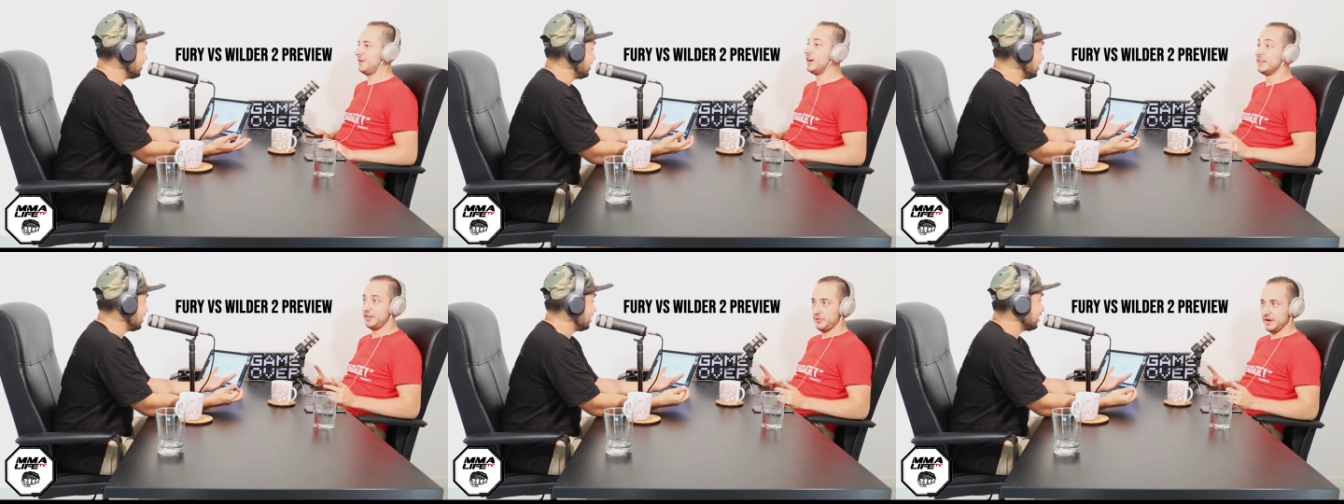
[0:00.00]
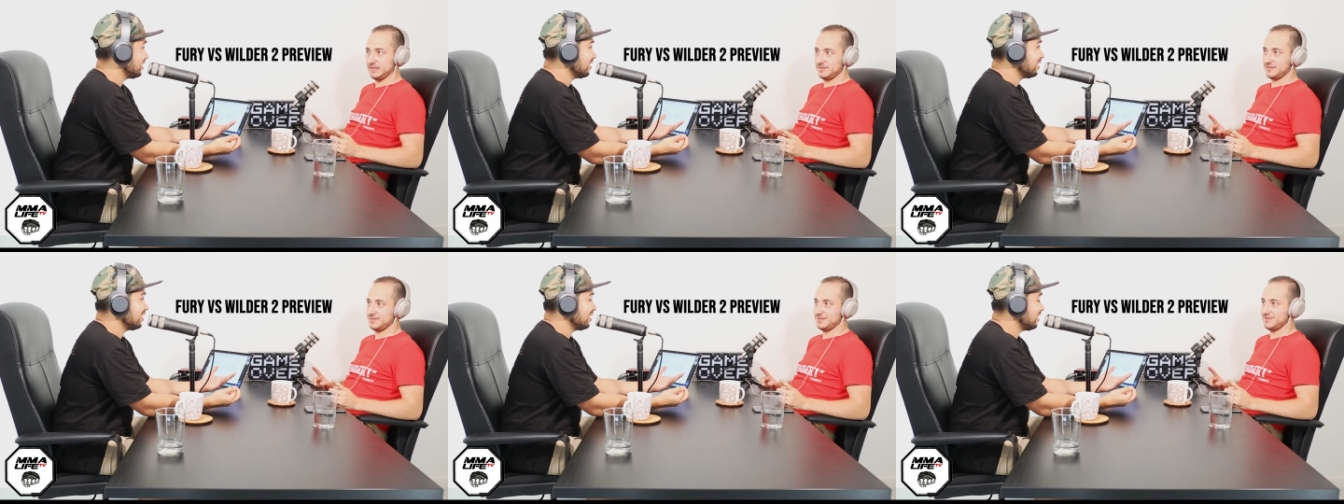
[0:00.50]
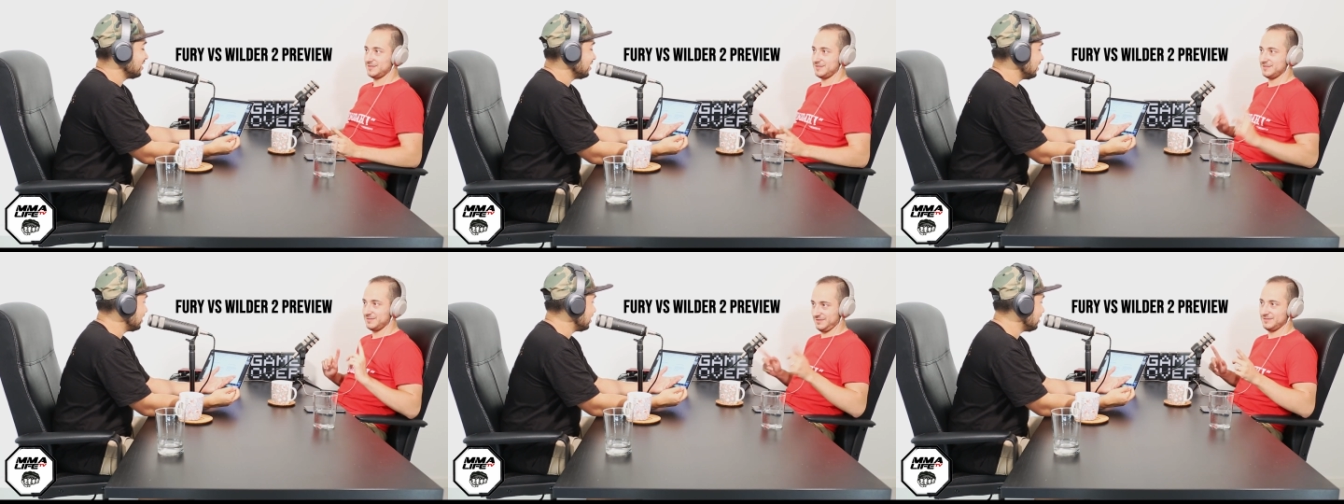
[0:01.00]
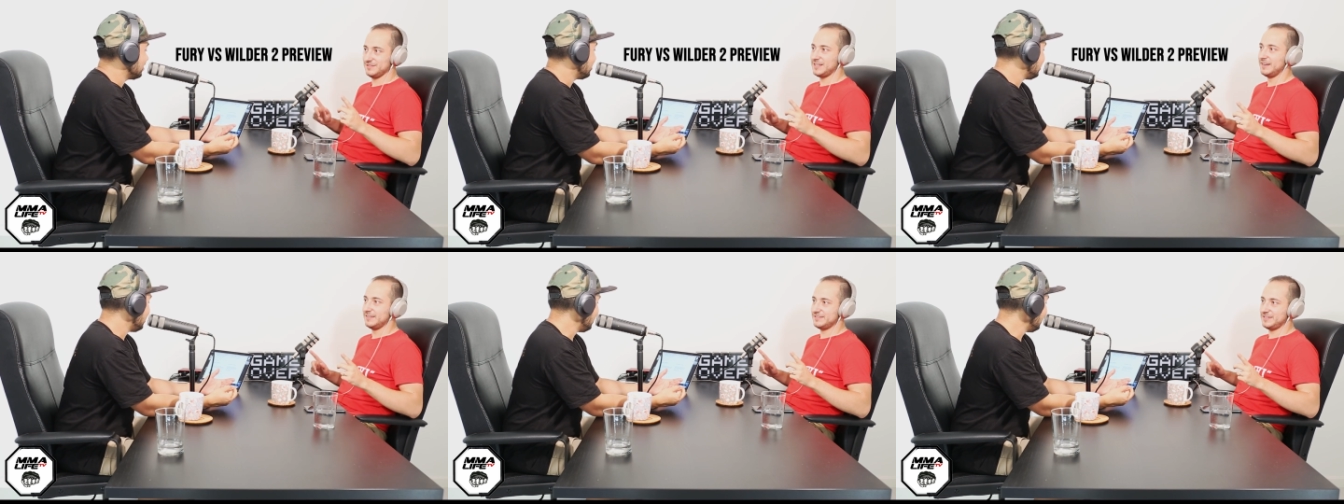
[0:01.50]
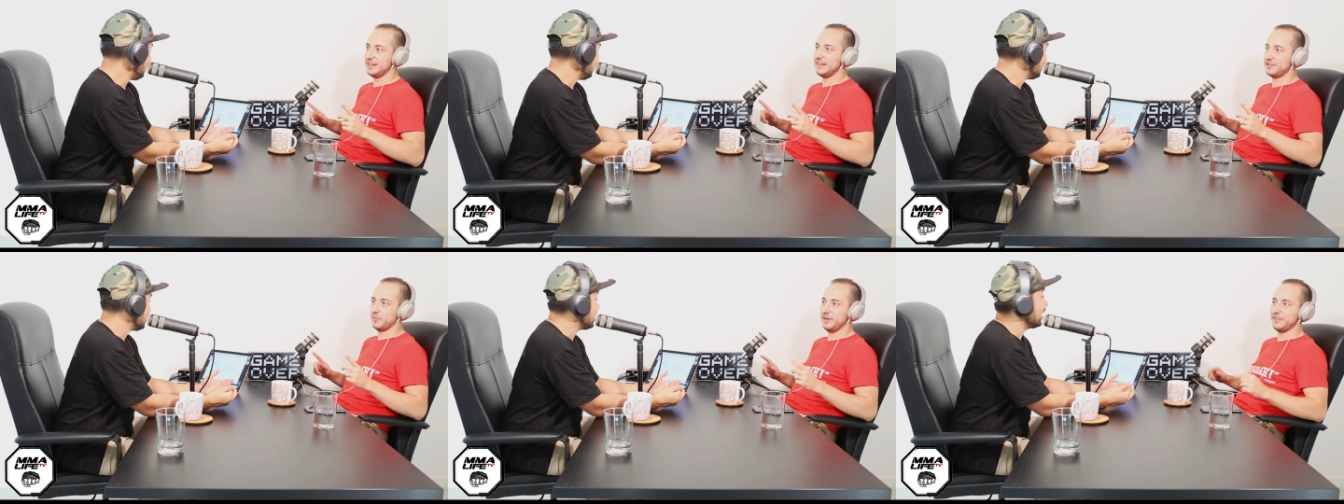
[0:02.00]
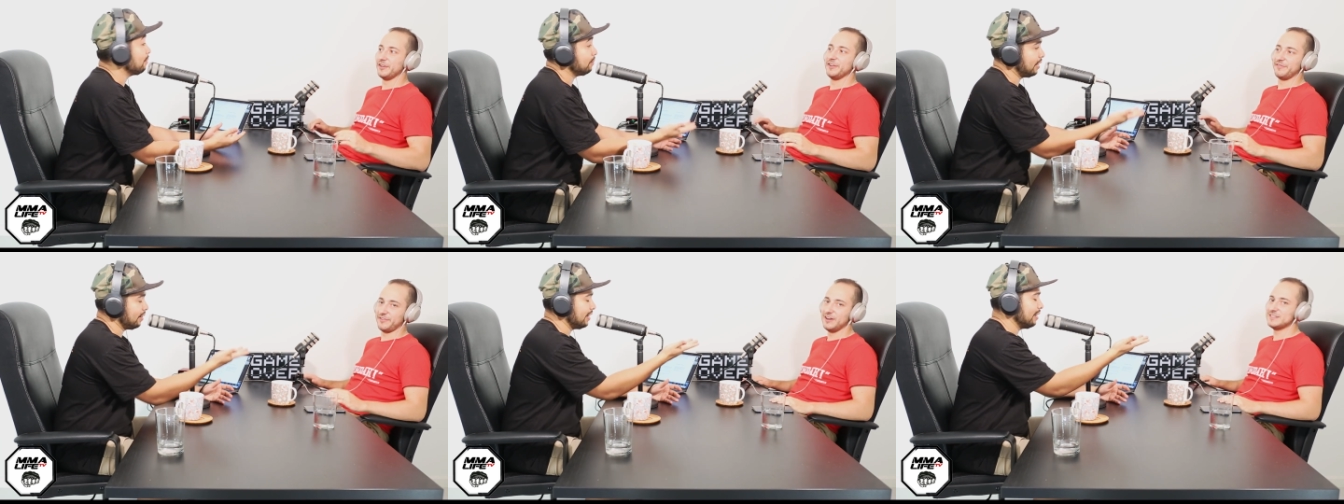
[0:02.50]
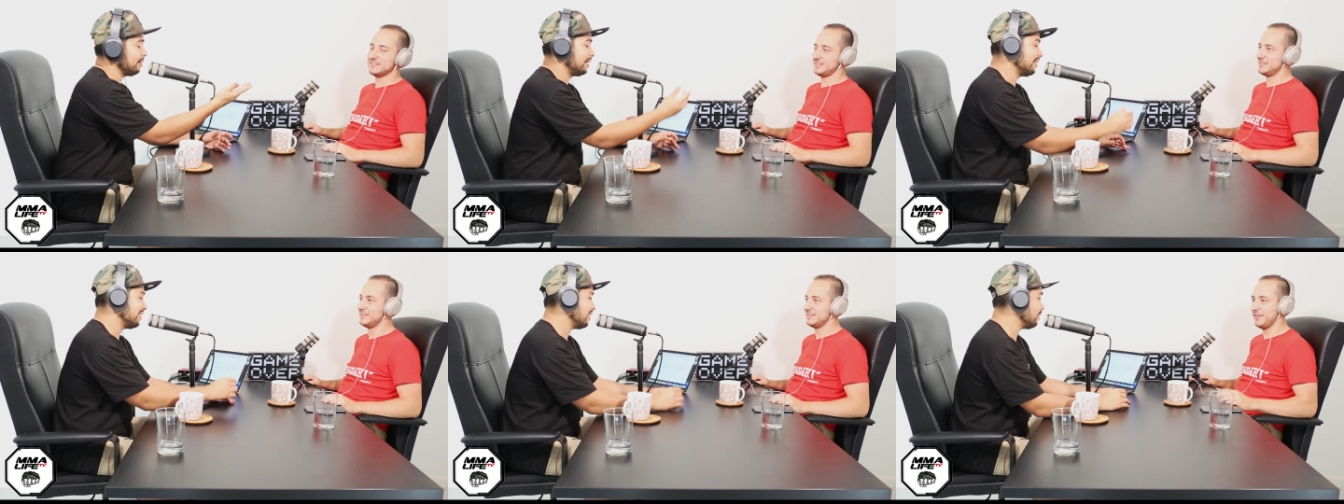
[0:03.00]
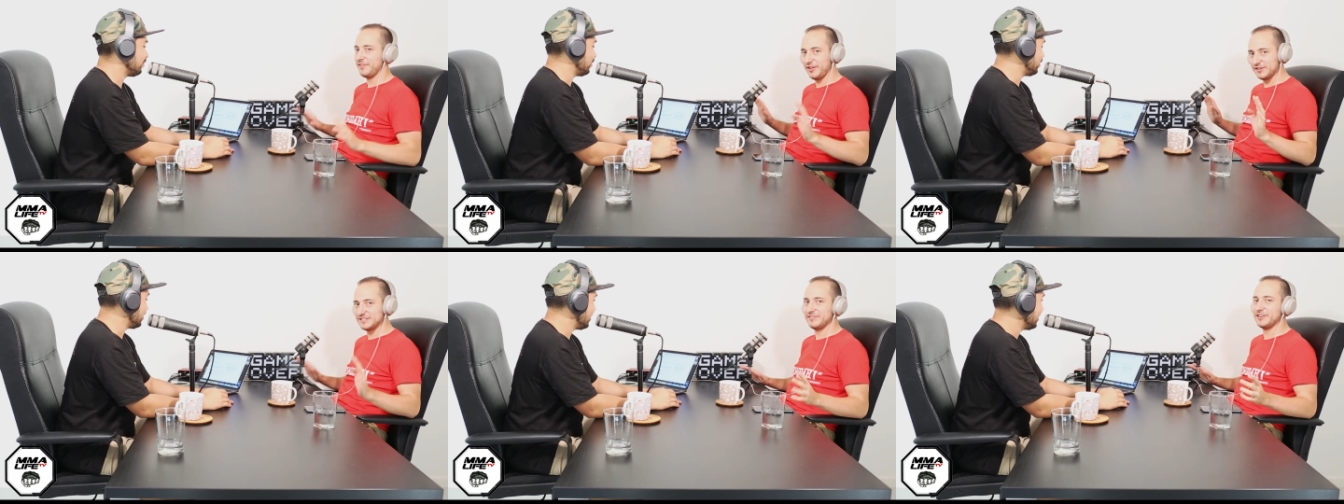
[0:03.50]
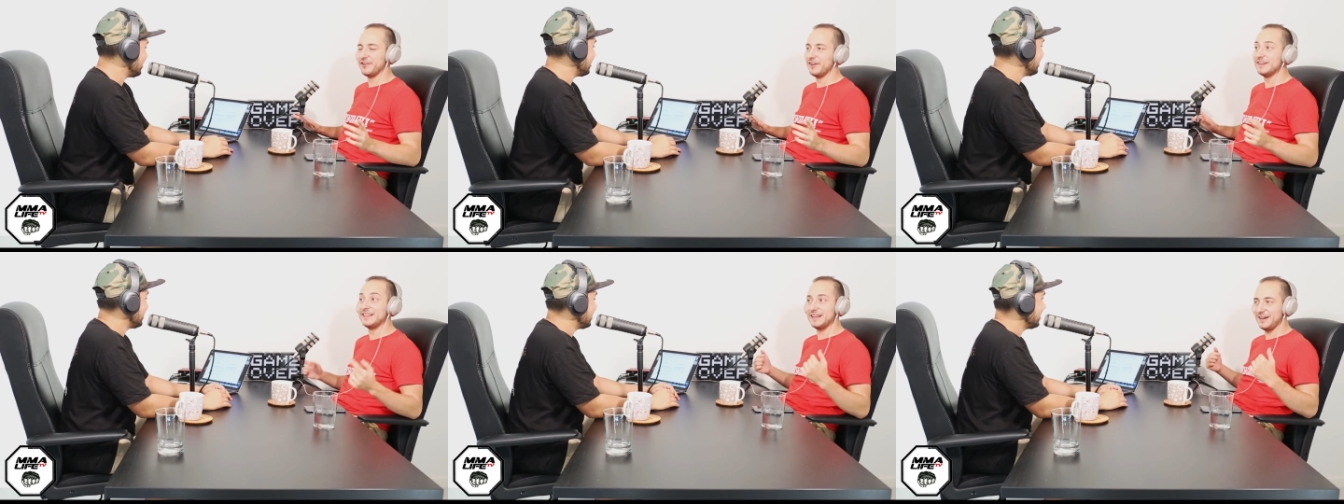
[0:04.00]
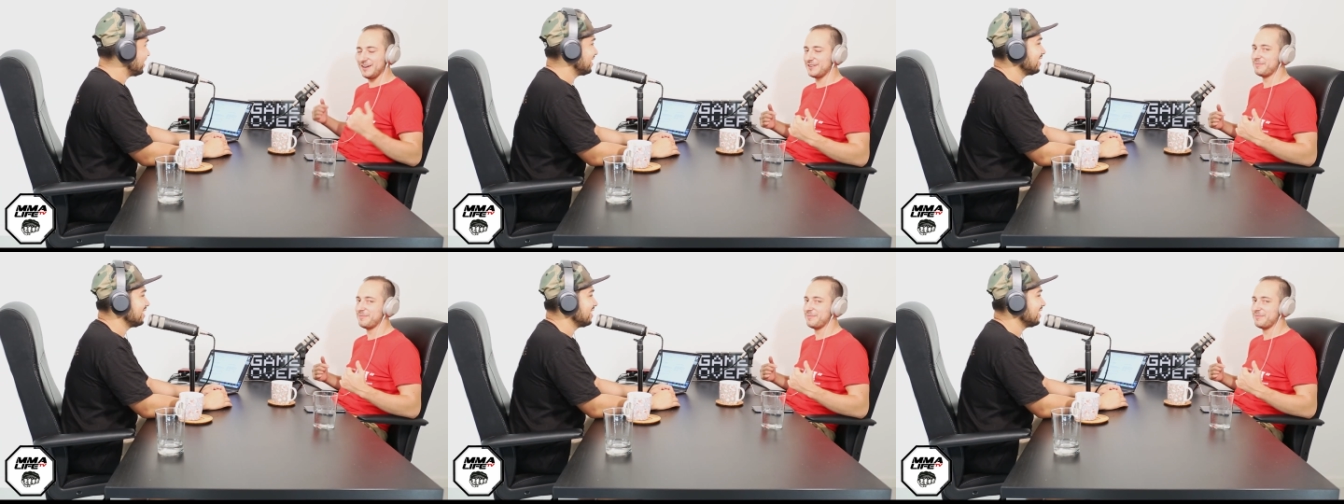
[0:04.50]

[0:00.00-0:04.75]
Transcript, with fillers: Oh, in the US. Sun, Sunday, 23rd. Yeah, yeah, yeah, yeah, yeah, So for those of you going, I